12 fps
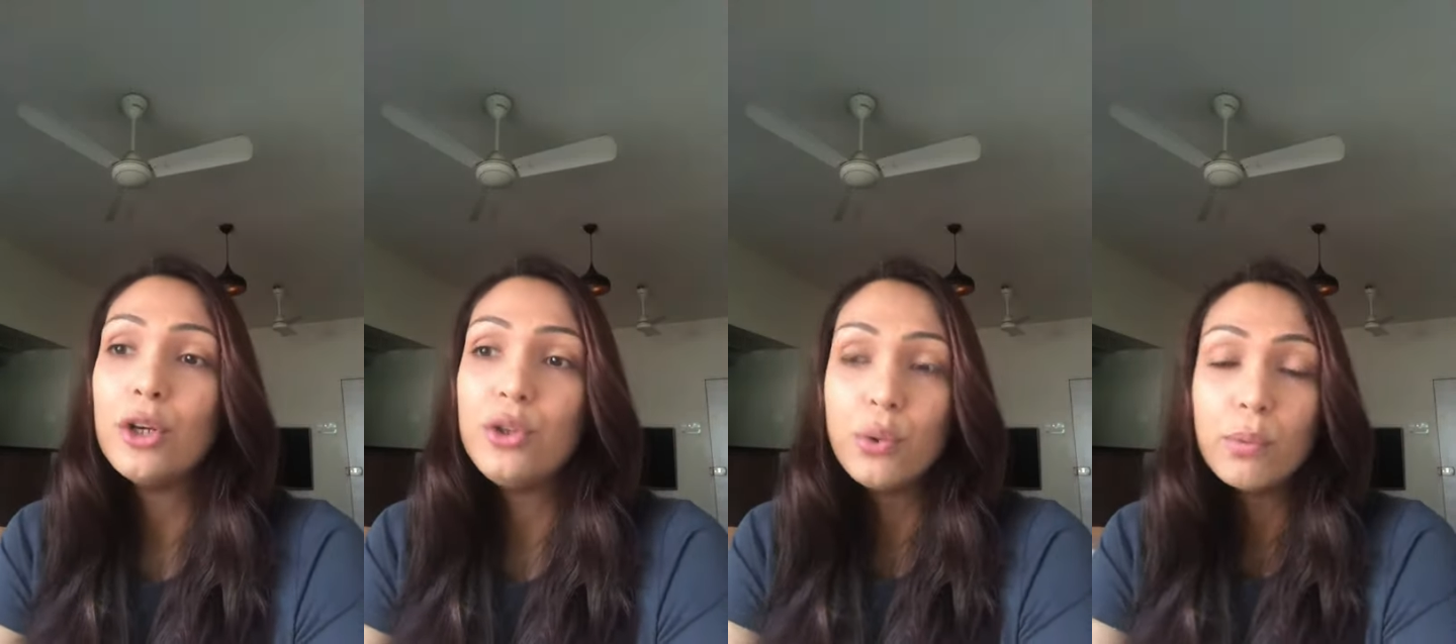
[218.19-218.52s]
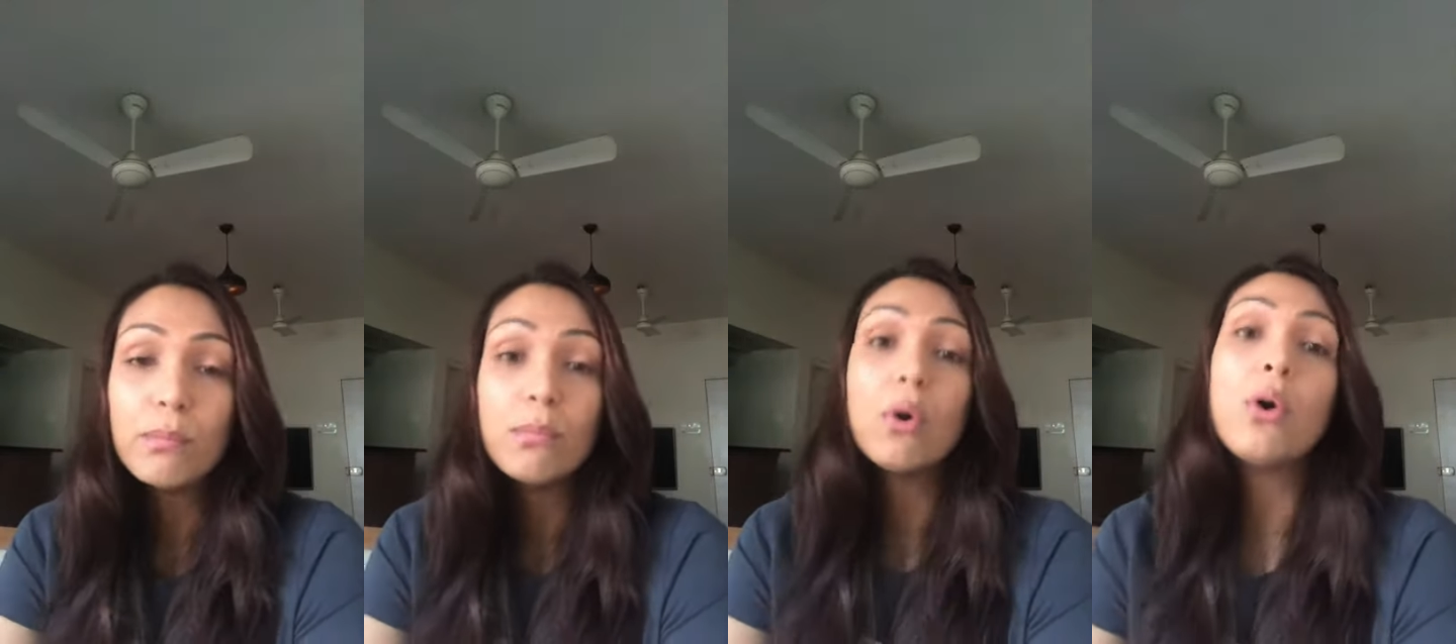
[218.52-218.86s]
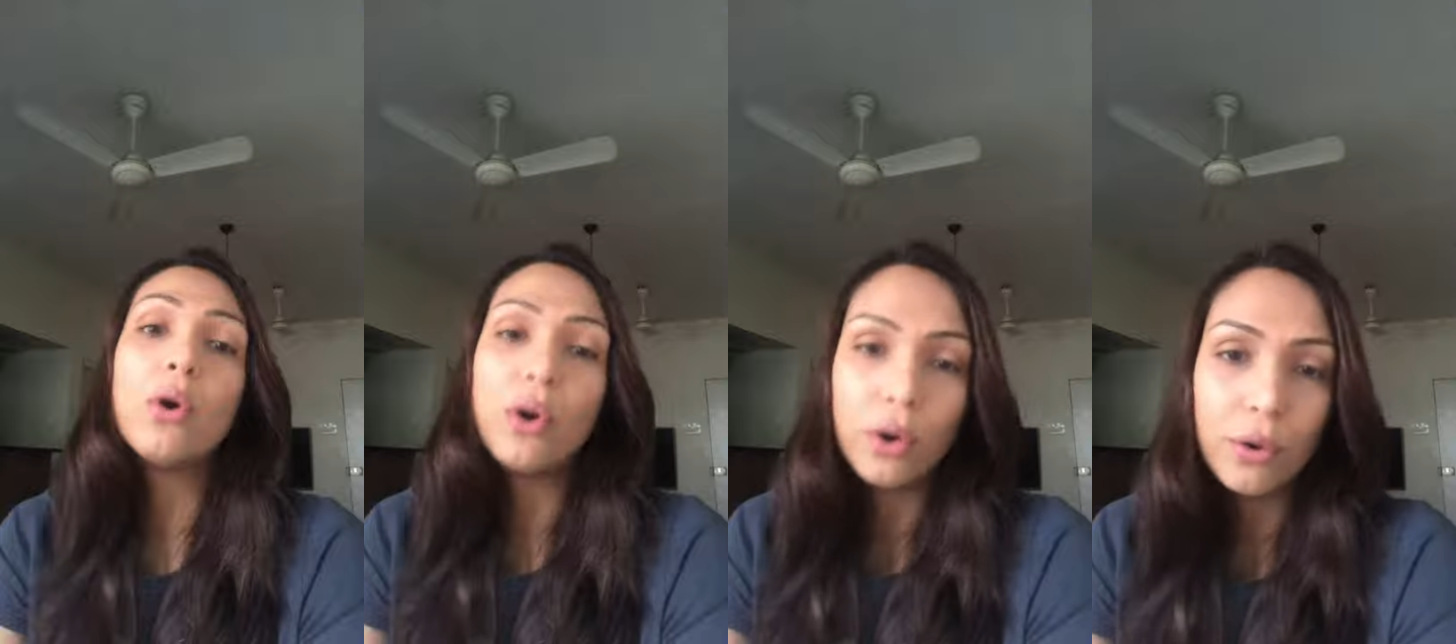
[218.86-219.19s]
do
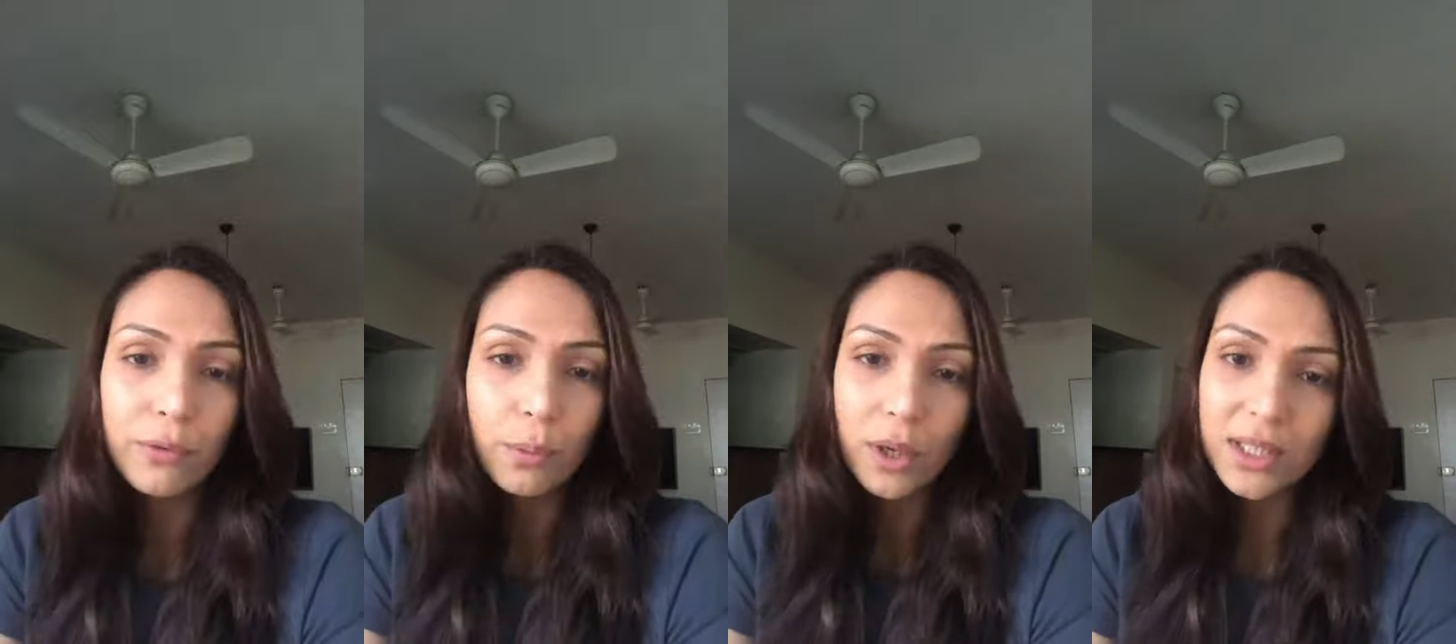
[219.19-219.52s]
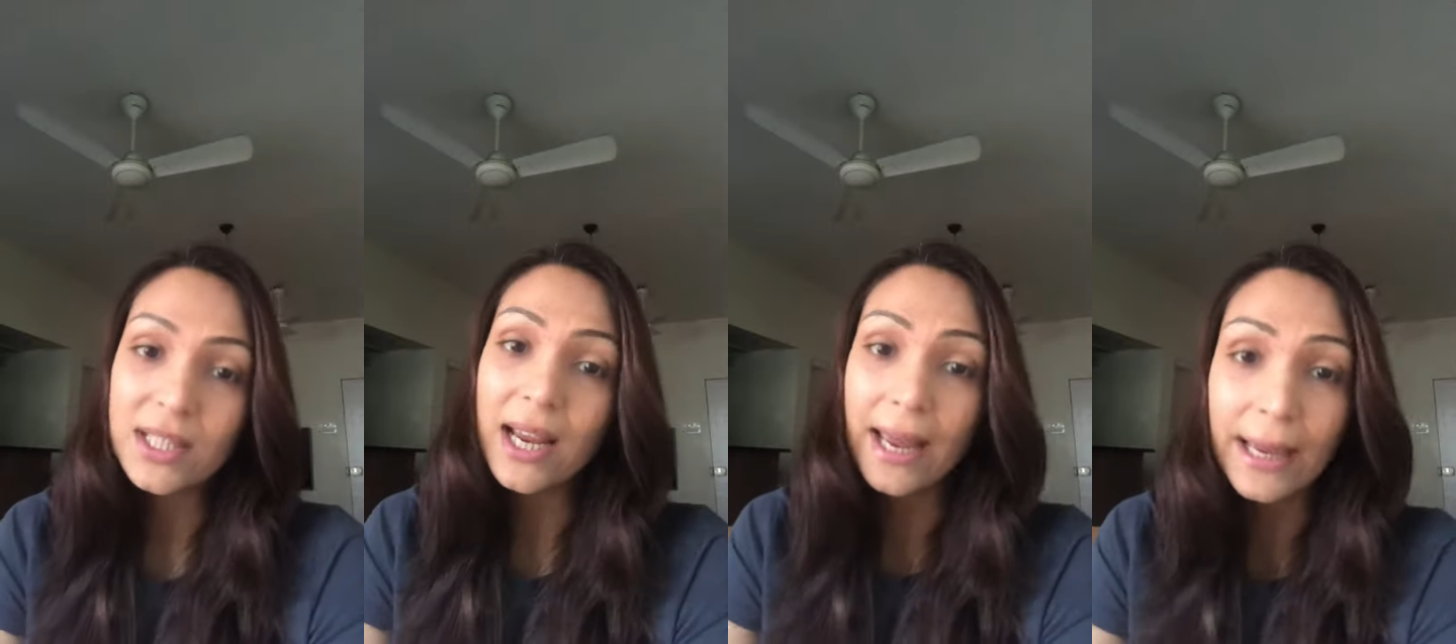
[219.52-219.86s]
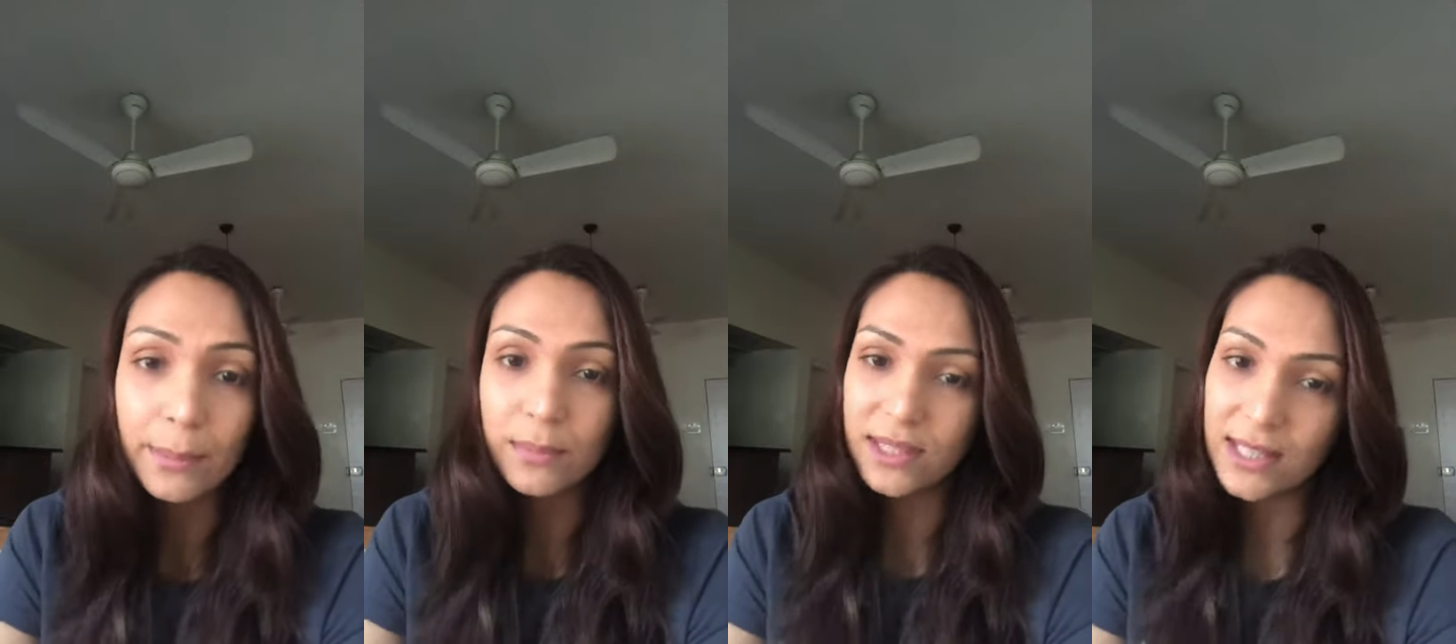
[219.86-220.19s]
more of what
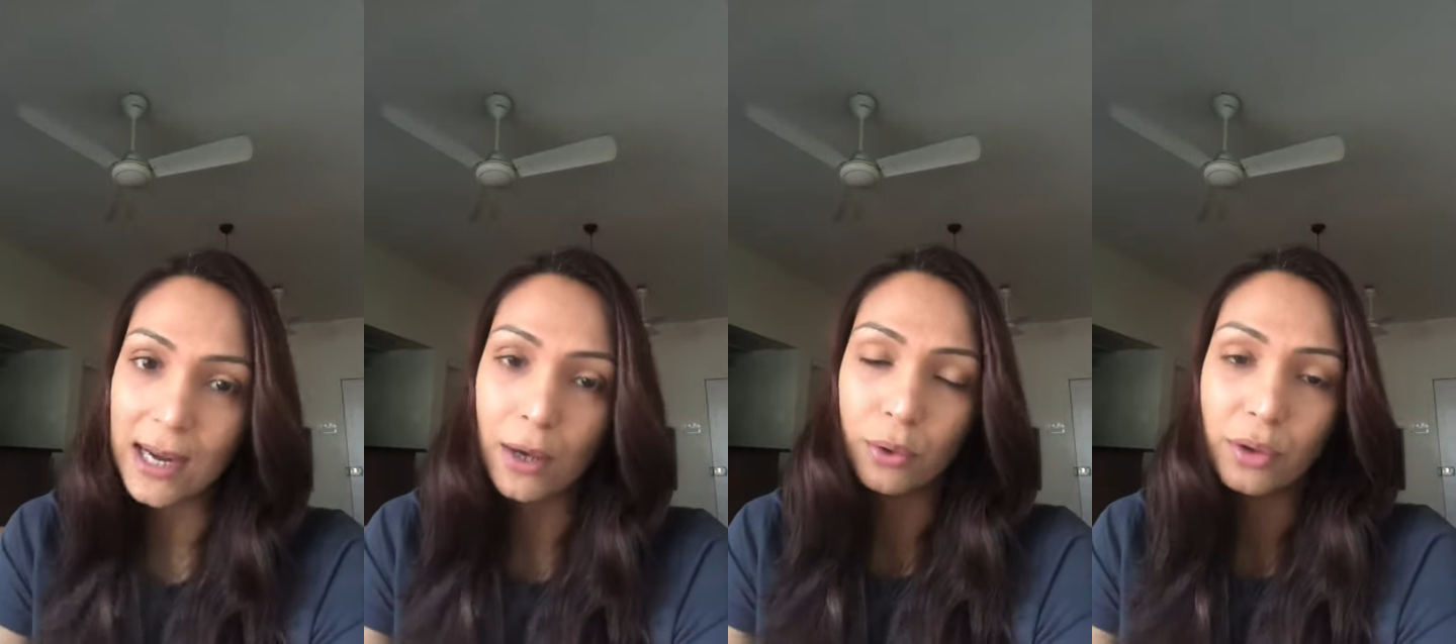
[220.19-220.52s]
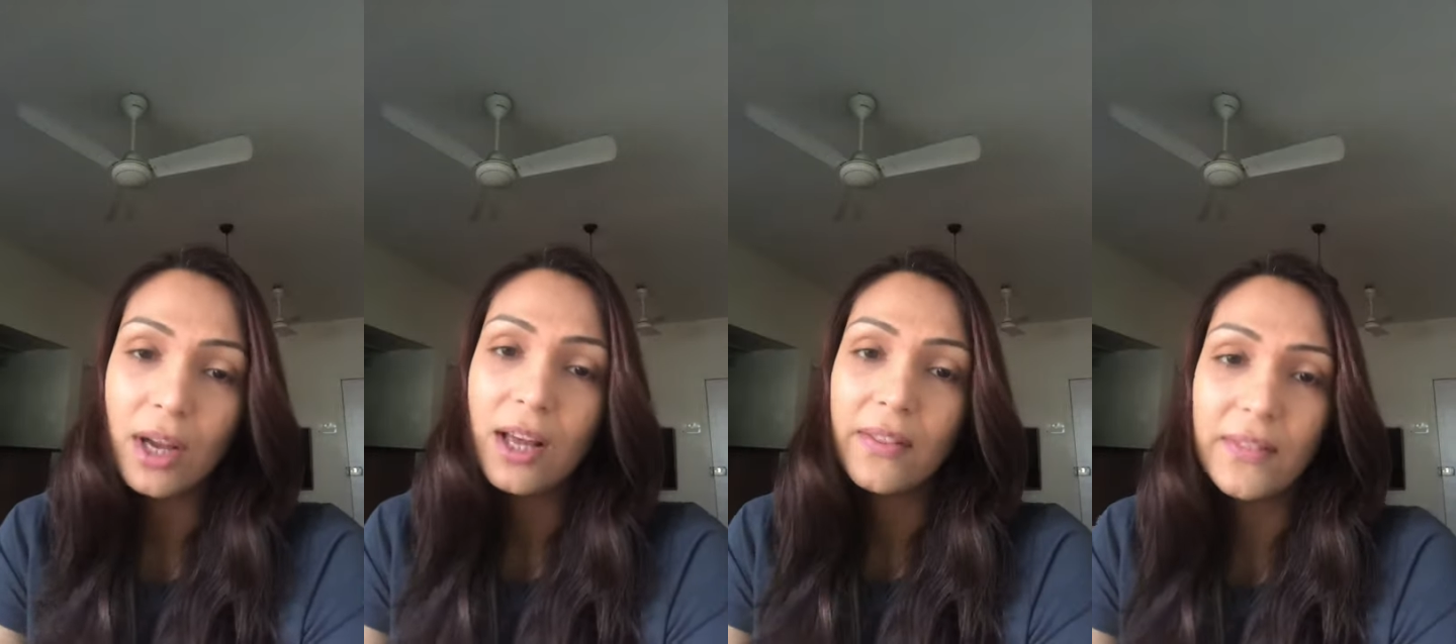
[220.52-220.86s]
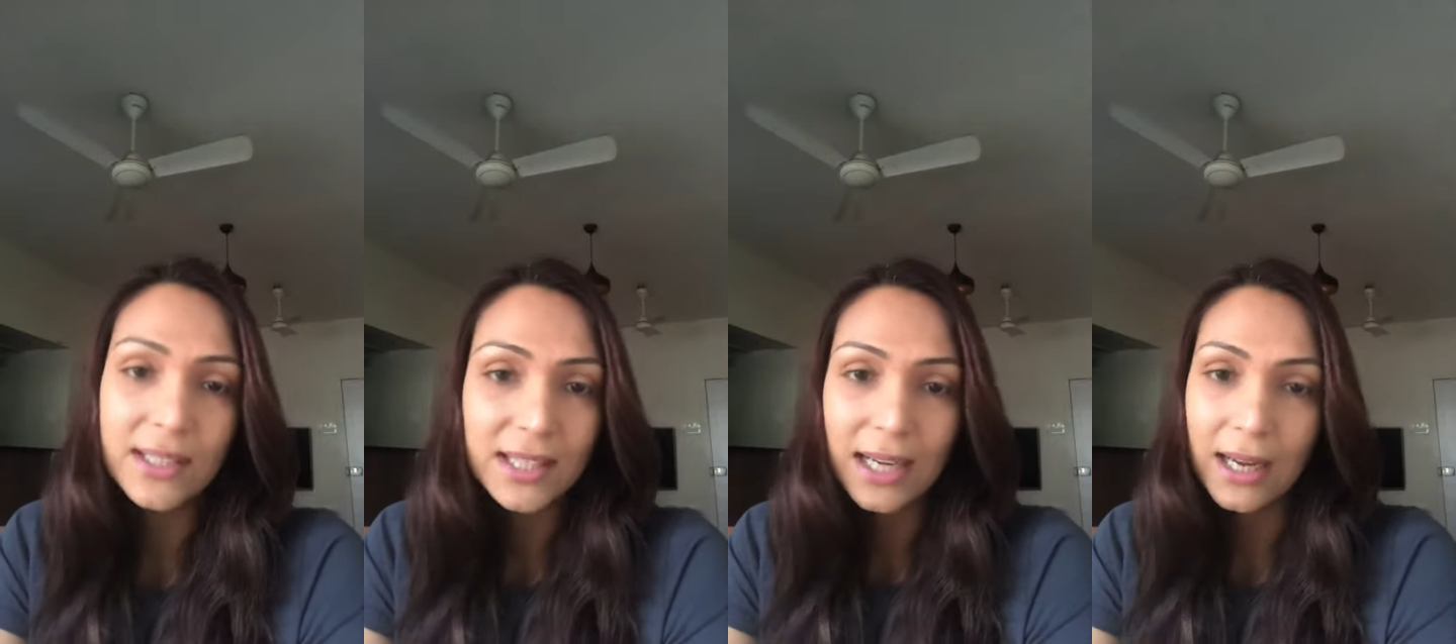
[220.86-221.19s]
tames down
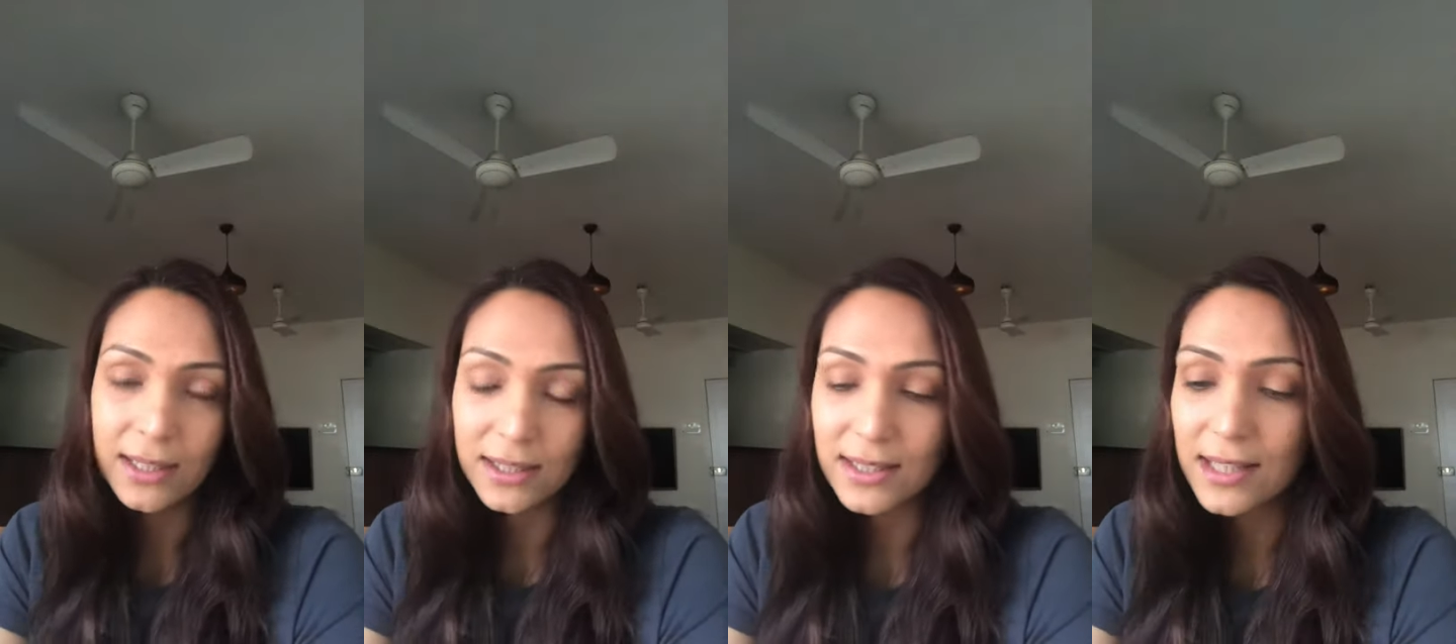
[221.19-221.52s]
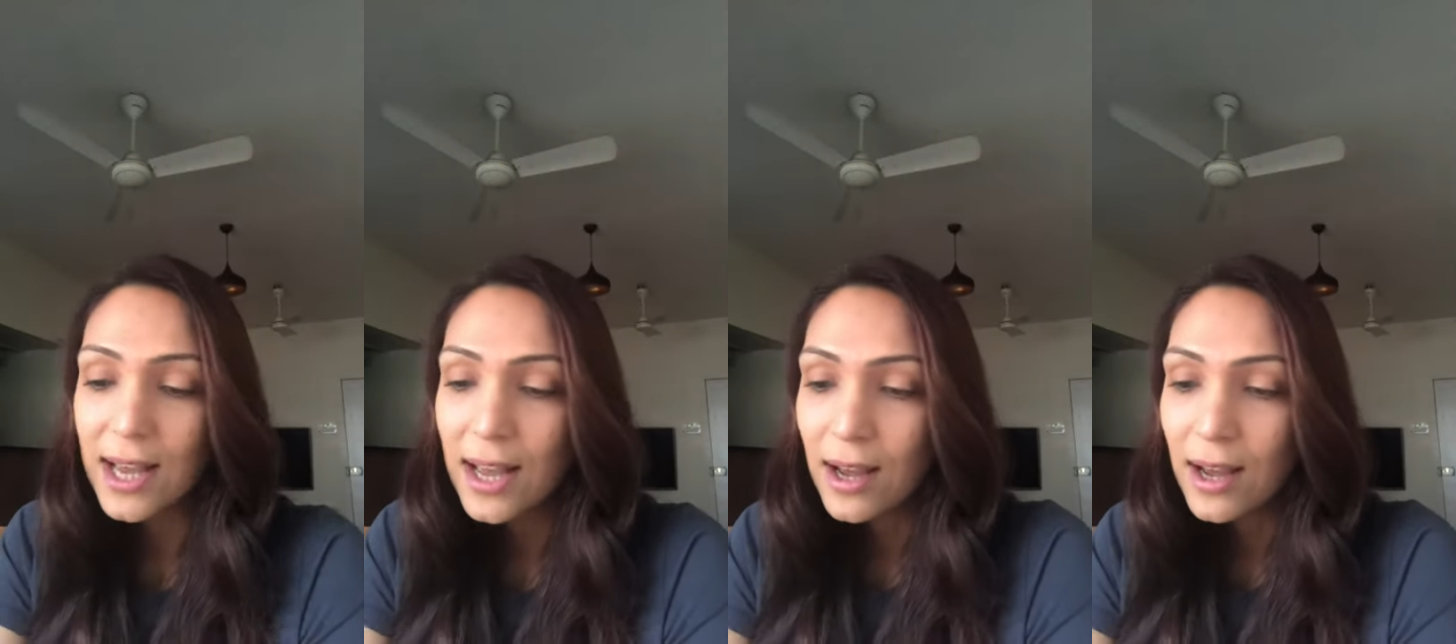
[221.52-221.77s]
the tinnitus.